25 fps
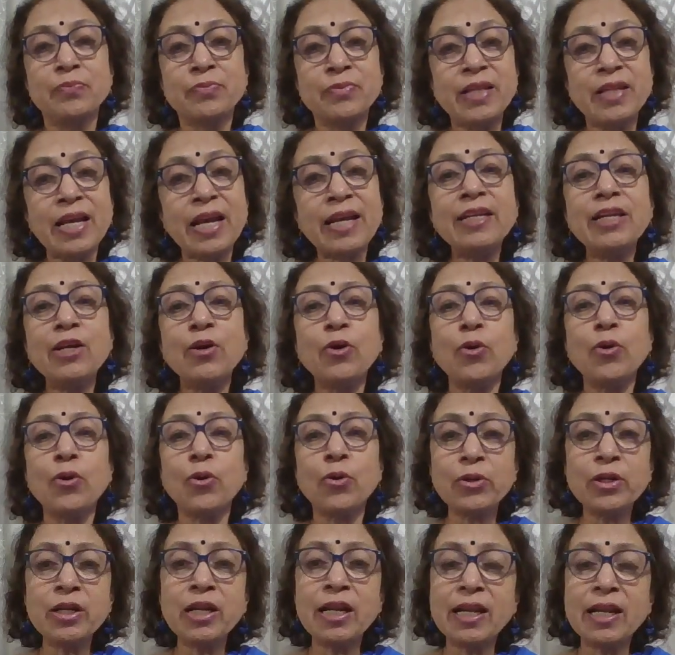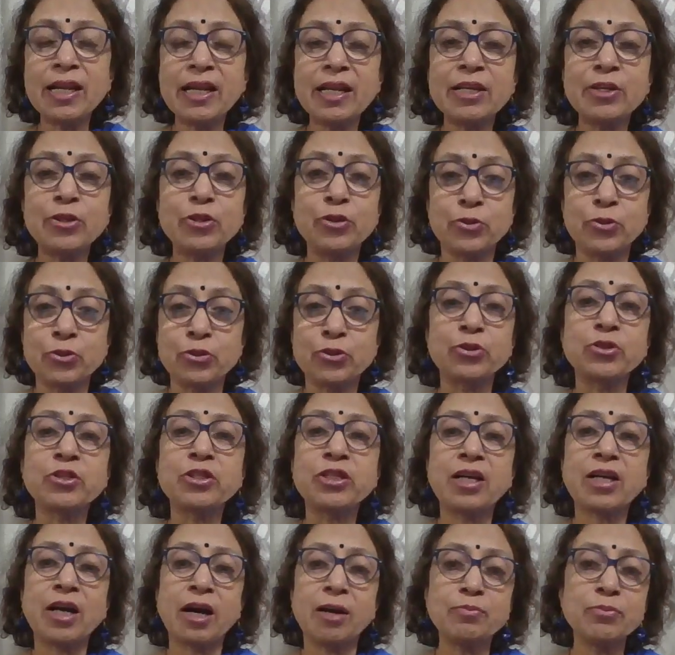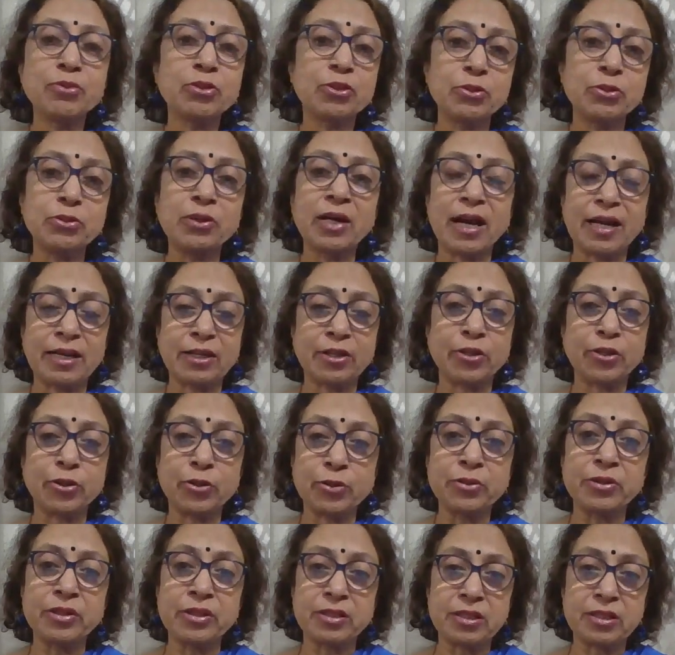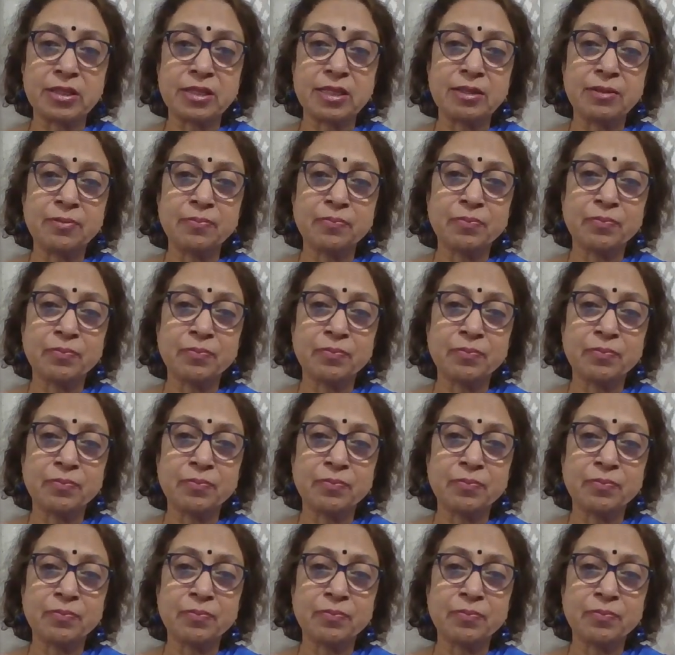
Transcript: then only you should come to accuracy.